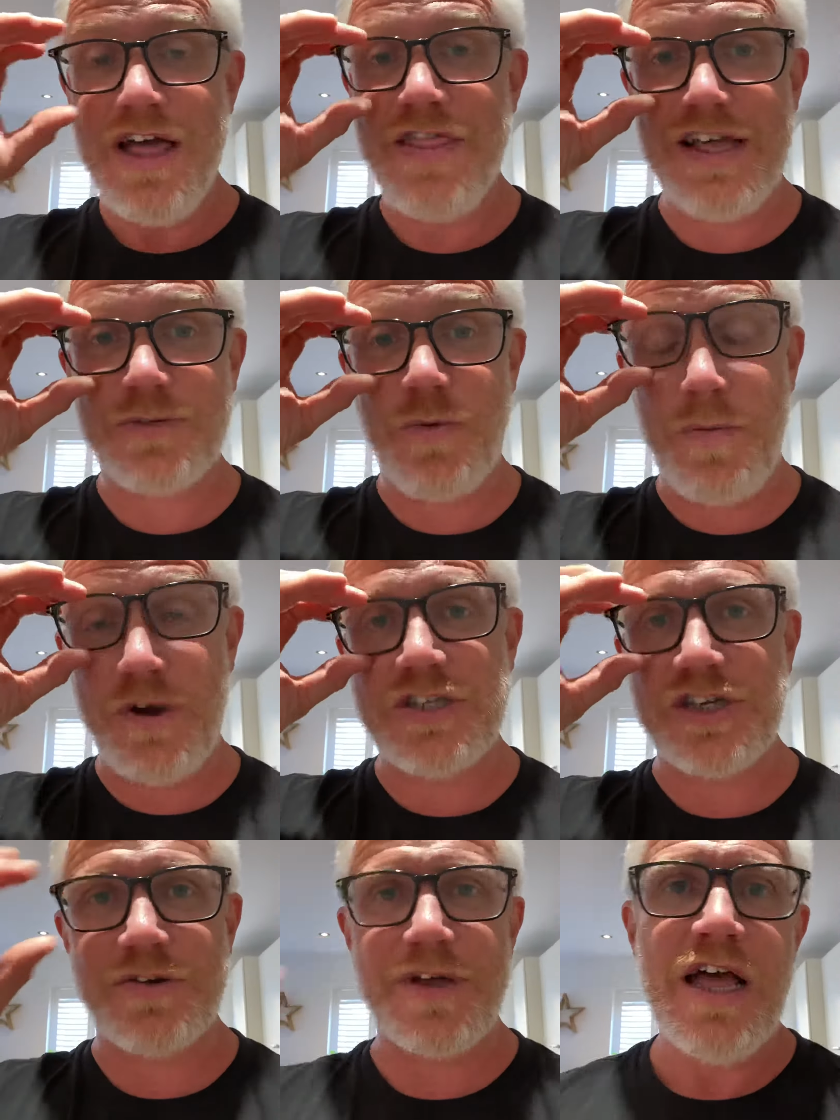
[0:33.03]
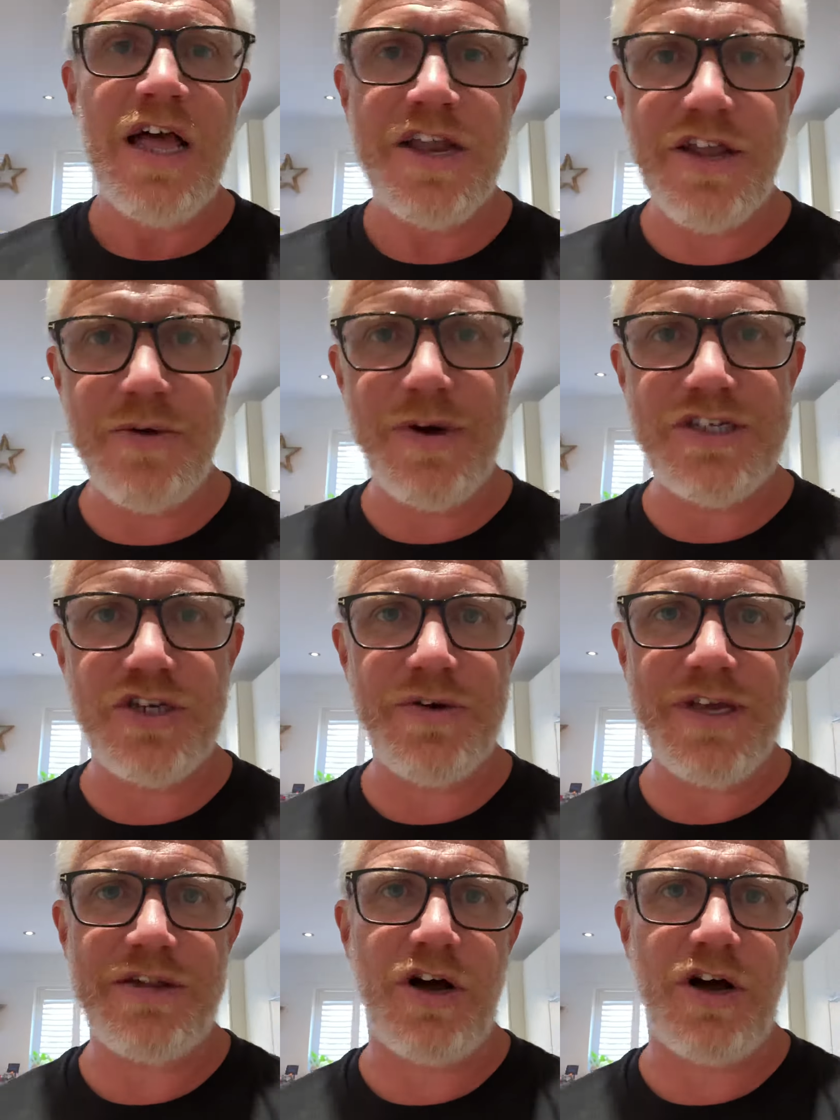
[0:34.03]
That's one way to do it. Another way to do it,